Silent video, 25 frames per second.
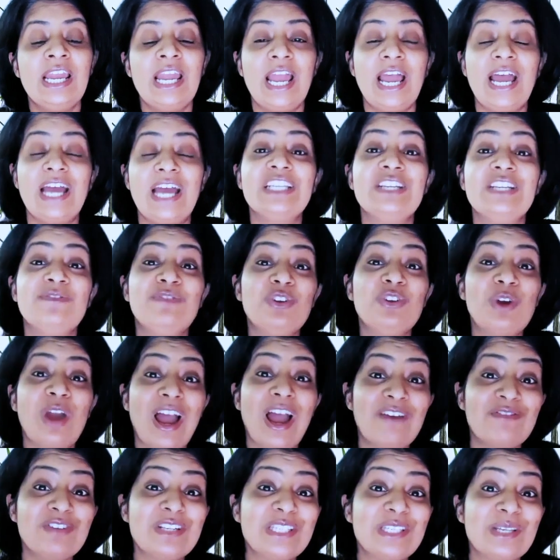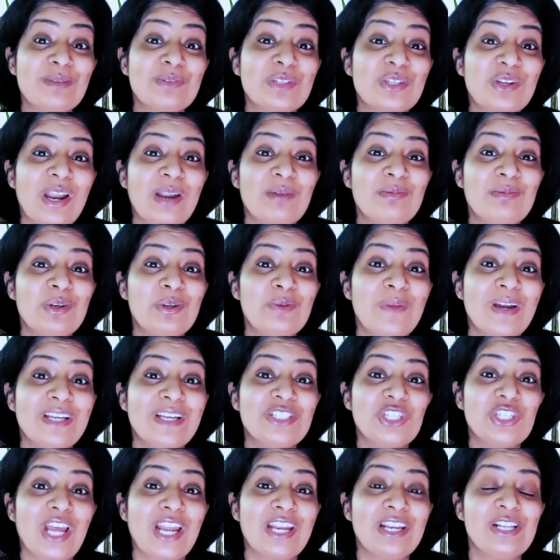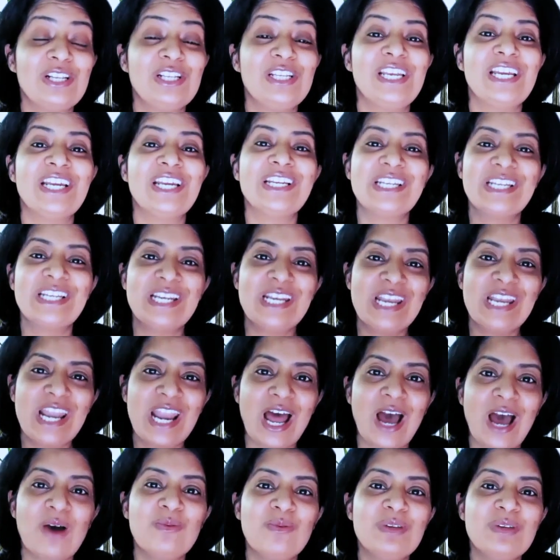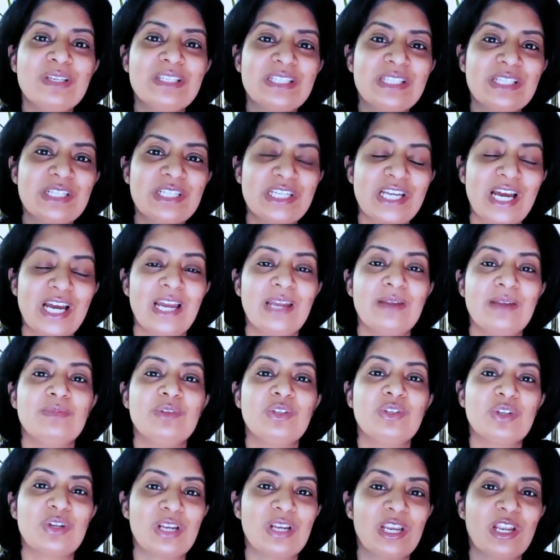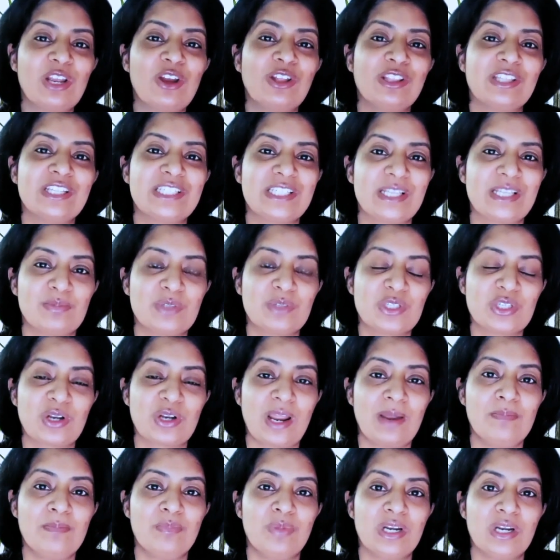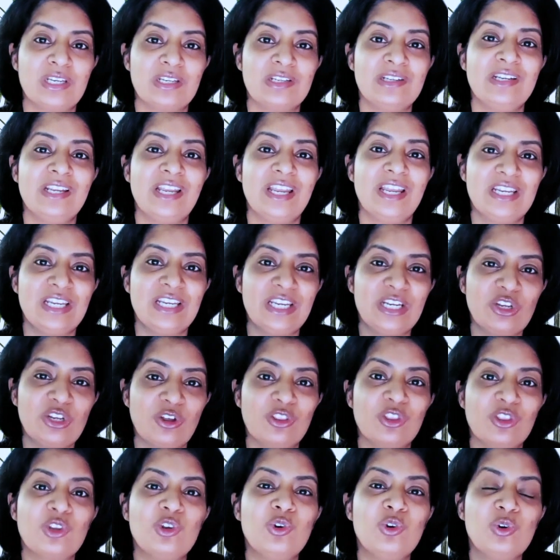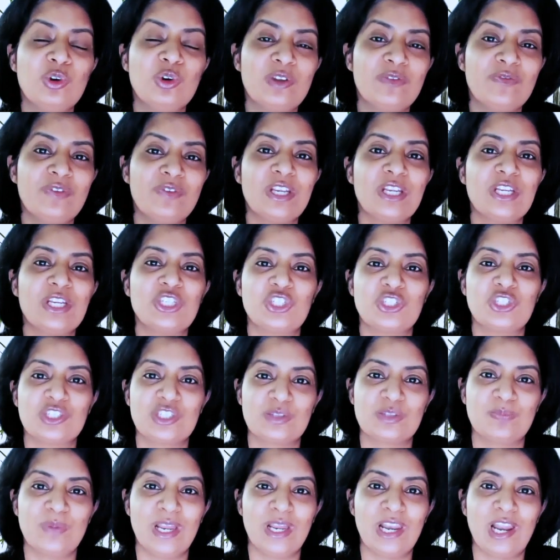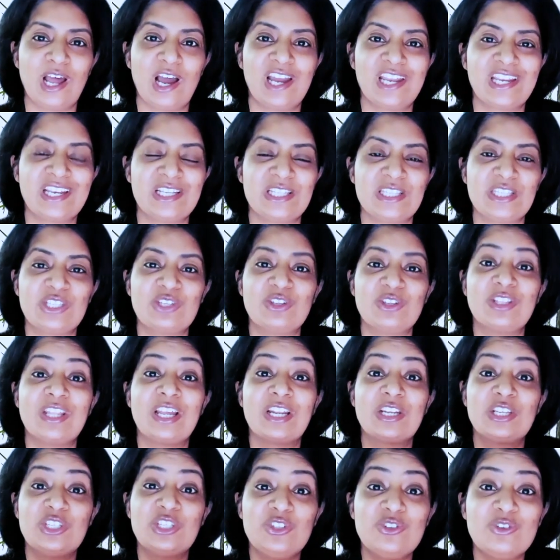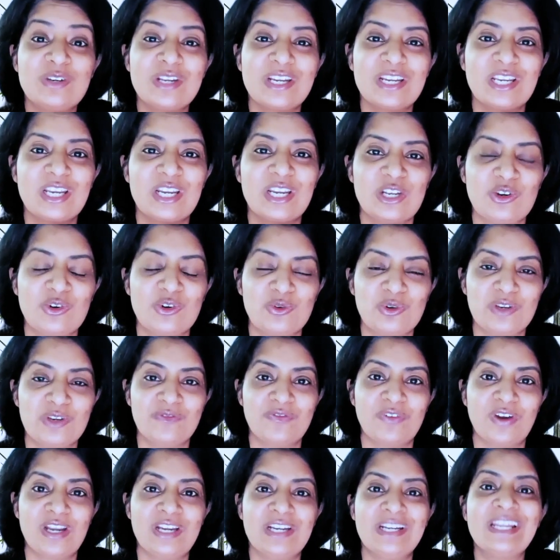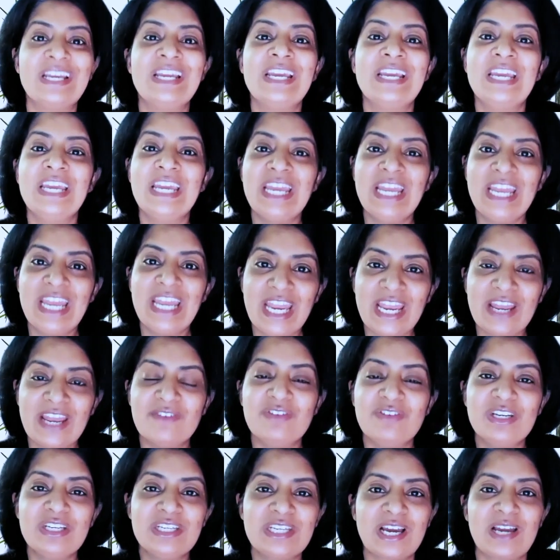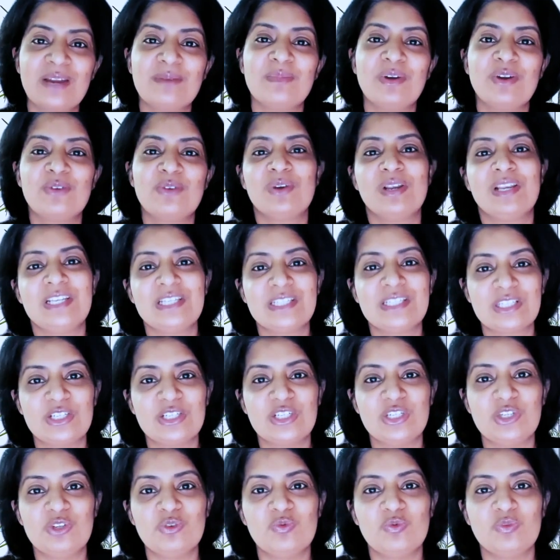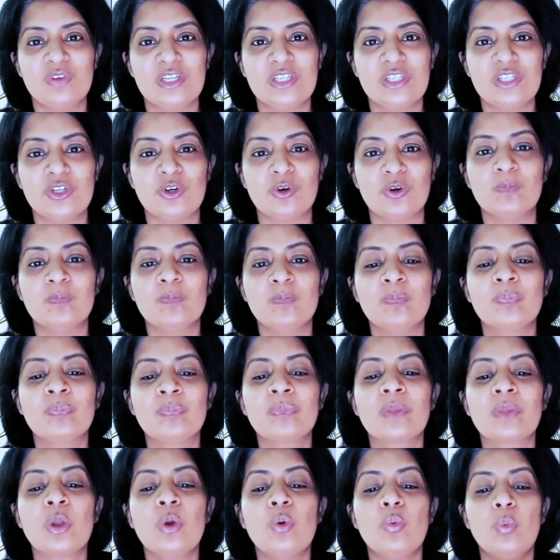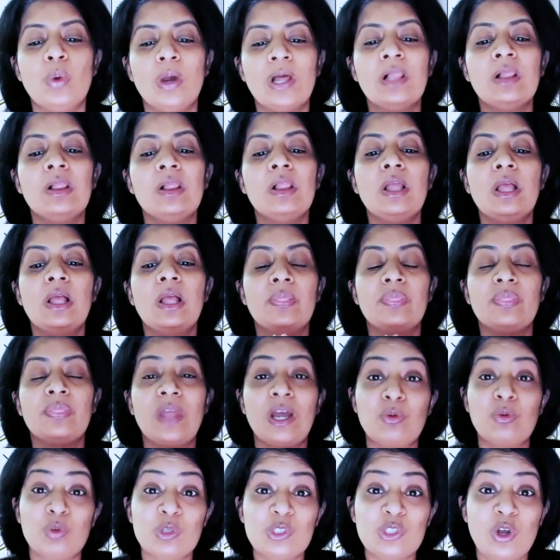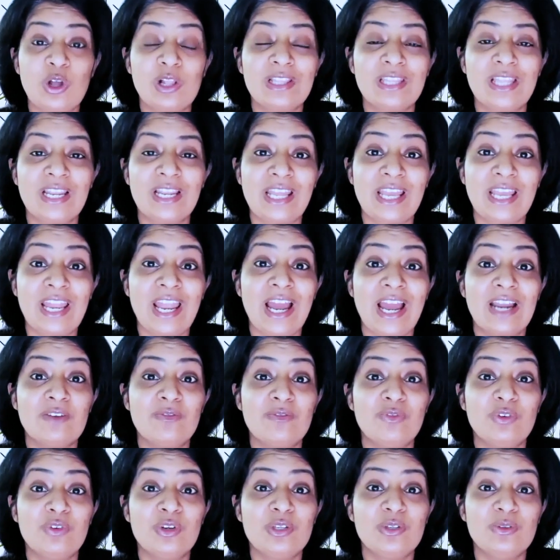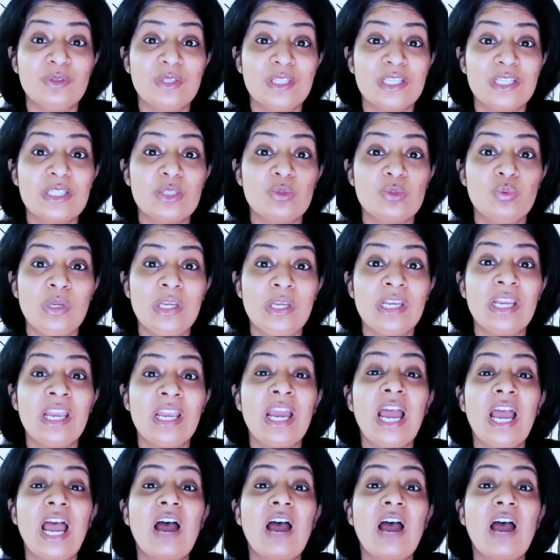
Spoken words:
And if you haven't subscribed to my channel yet, now is the time to click on the subscribe button and hit on the notifications bell icon so that you can get notified every time I release a new video. Well, that was all that I had for you this week.